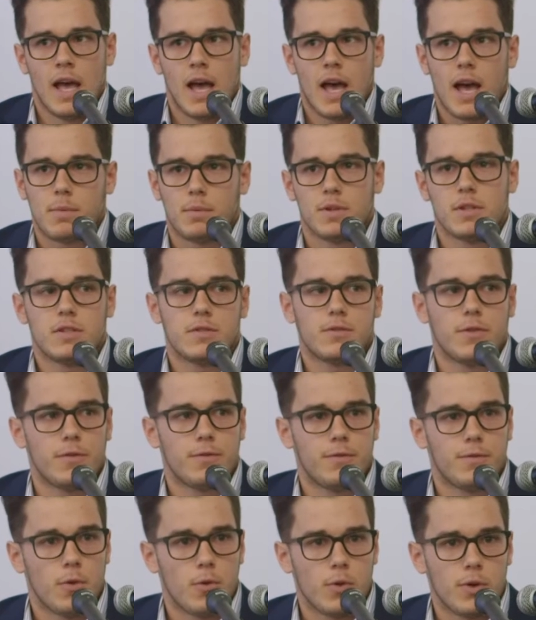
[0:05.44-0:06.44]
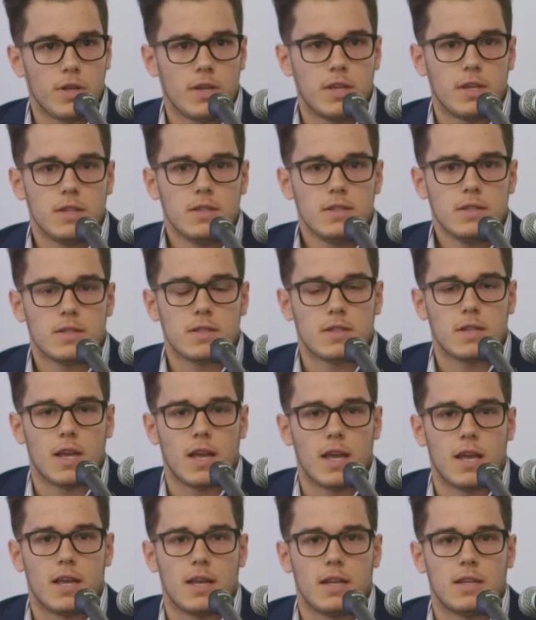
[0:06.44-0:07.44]
at Minters for 4 years
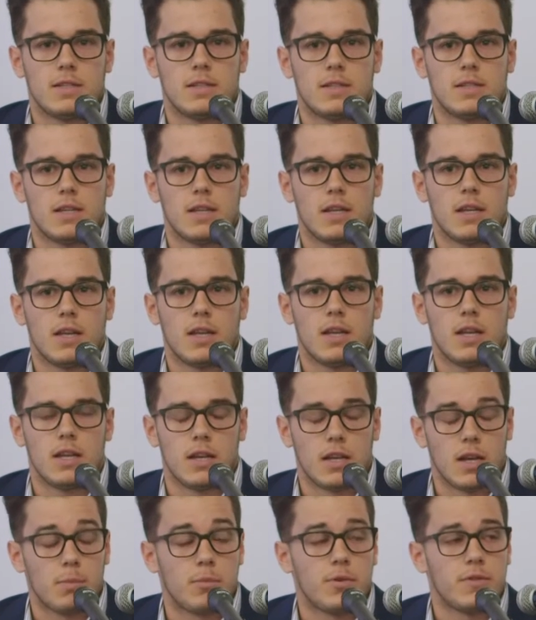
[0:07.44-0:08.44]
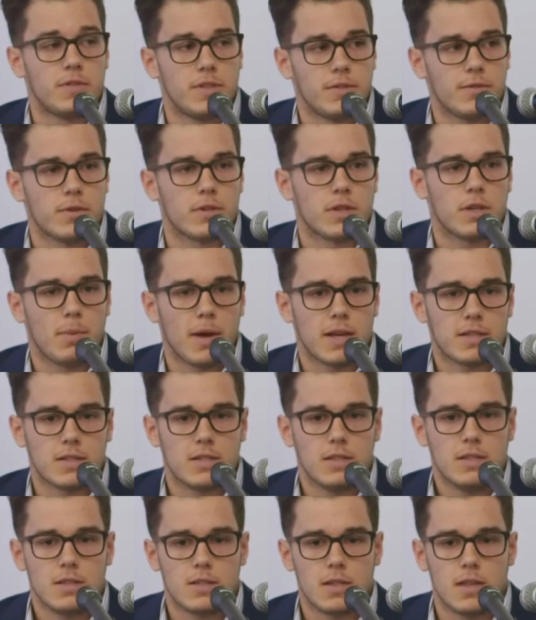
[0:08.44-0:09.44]
and in a number of different
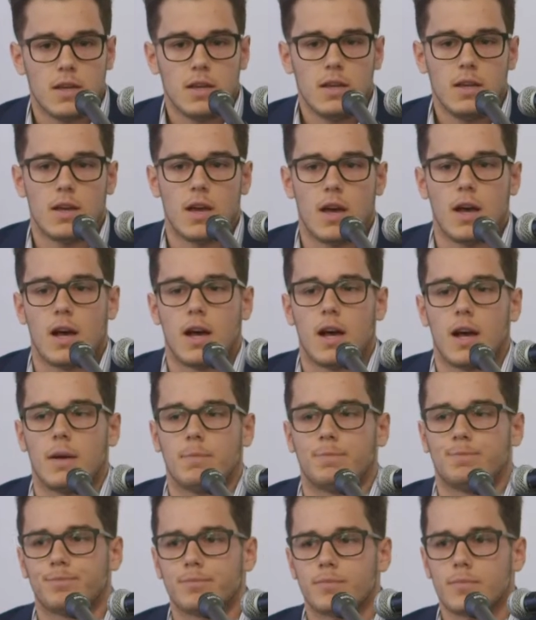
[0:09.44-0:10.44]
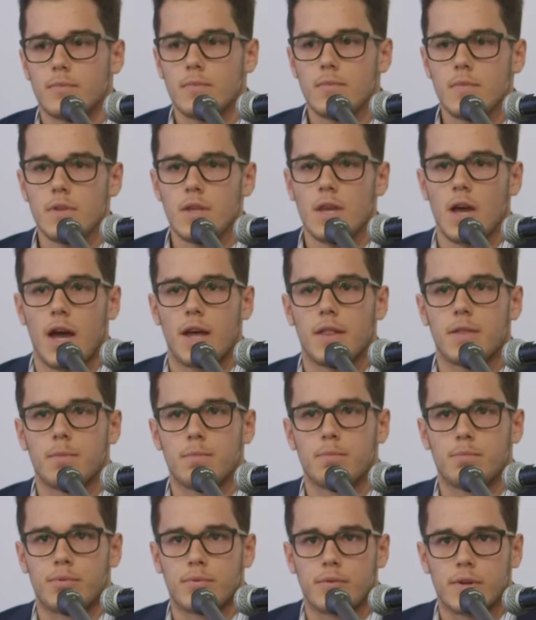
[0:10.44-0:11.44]
capacities there.
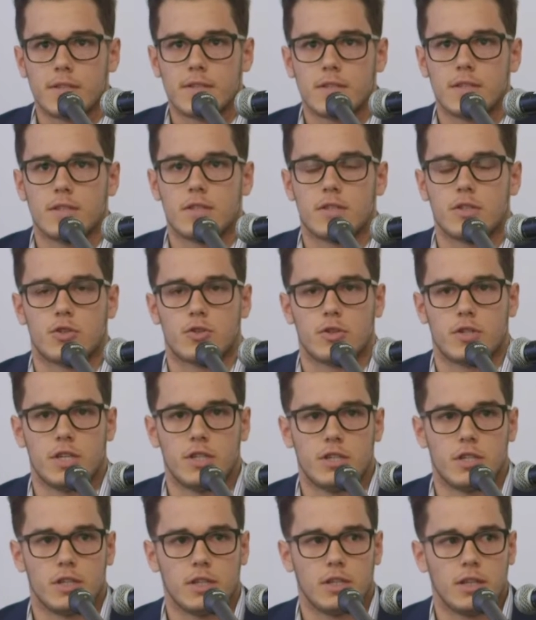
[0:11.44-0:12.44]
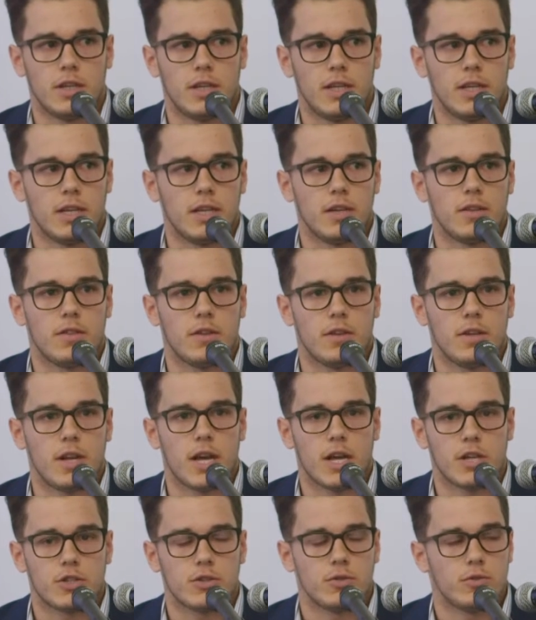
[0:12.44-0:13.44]
At present, strategically leading the
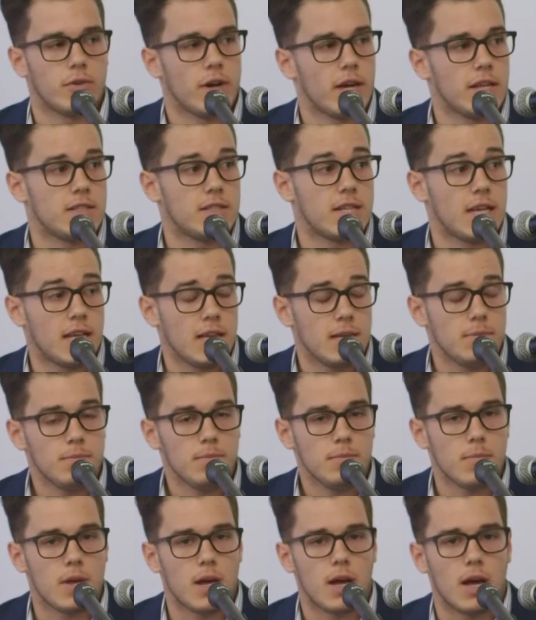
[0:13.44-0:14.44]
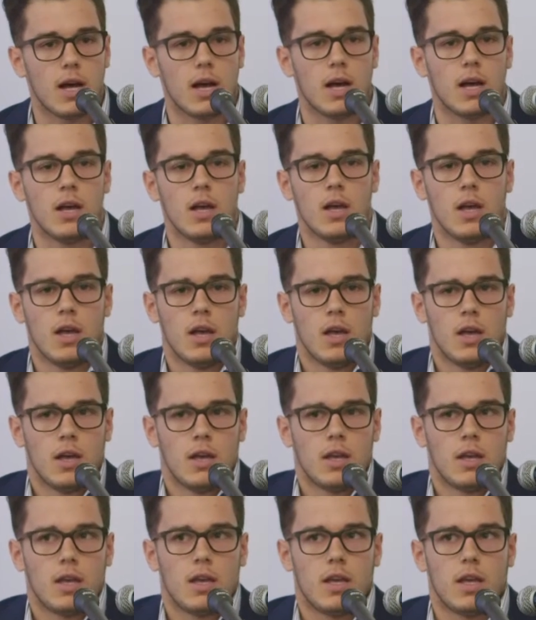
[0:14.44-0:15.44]
national grad team.
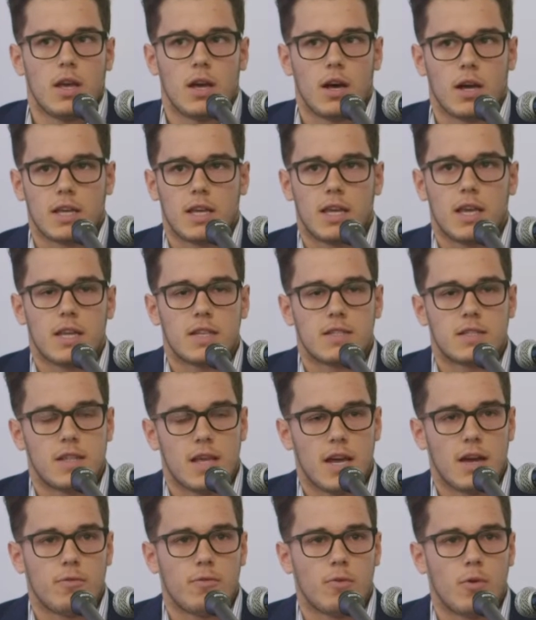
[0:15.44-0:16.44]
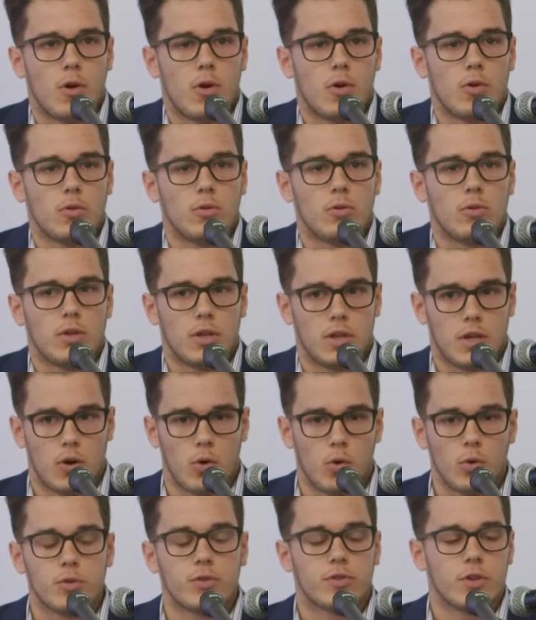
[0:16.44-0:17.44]
I guess that role
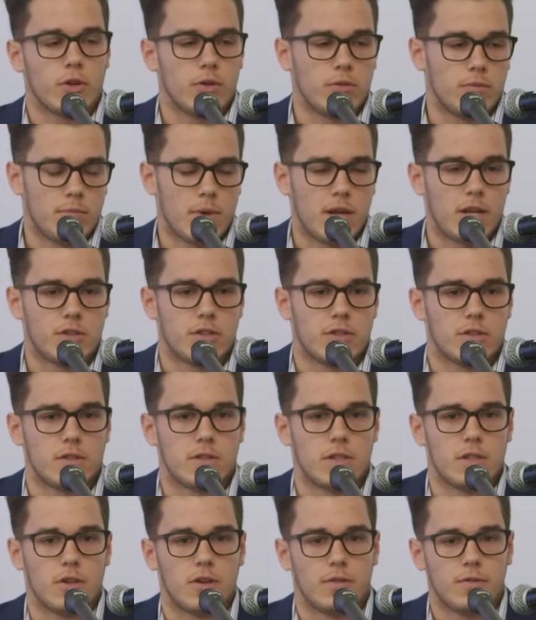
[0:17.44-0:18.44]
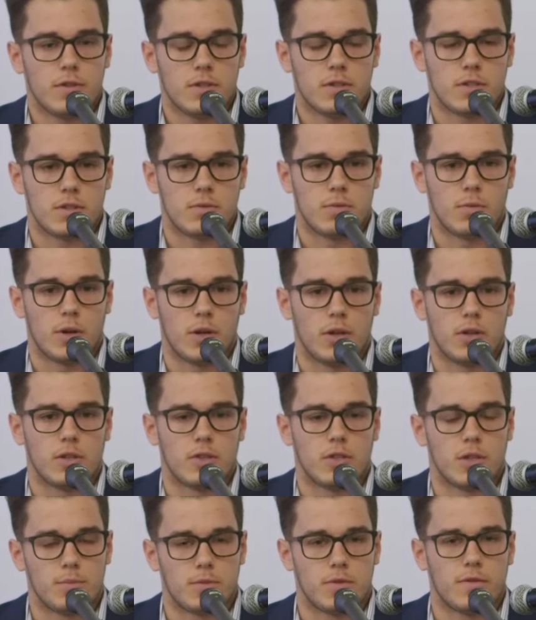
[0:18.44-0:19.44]
also managing the Sydney office as well in
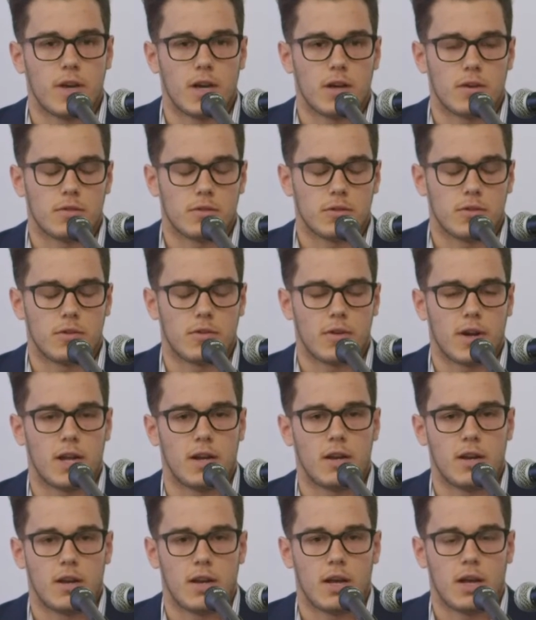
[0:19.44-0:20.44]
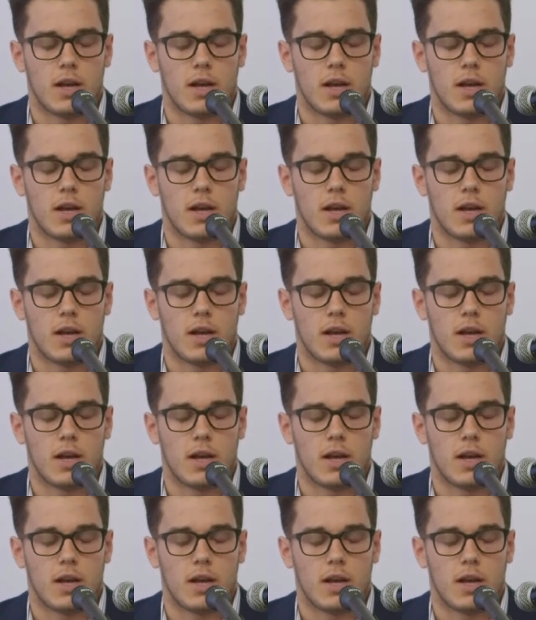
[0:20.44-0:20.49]
terms of our grad